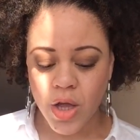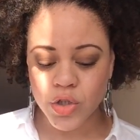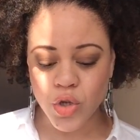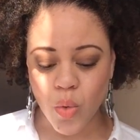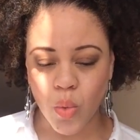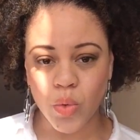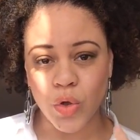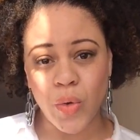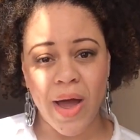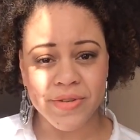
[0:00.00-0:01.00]
So
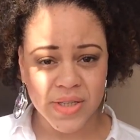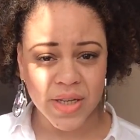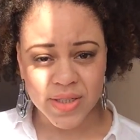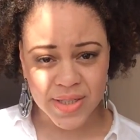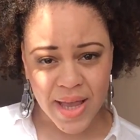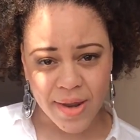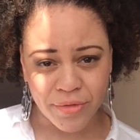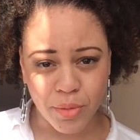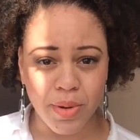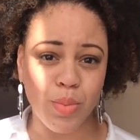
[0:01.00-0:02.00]
you have seeds inside
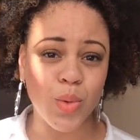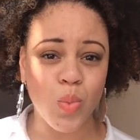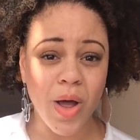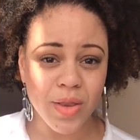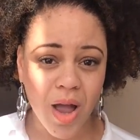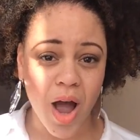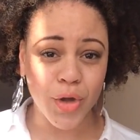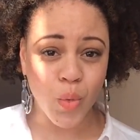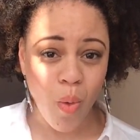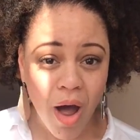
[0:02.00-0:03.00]
of you, but what are
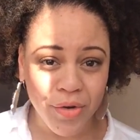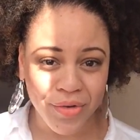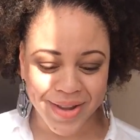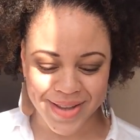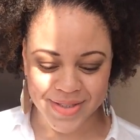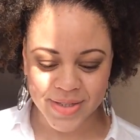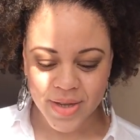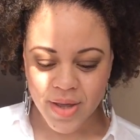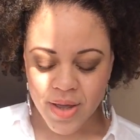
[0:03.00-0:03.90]
you watering it?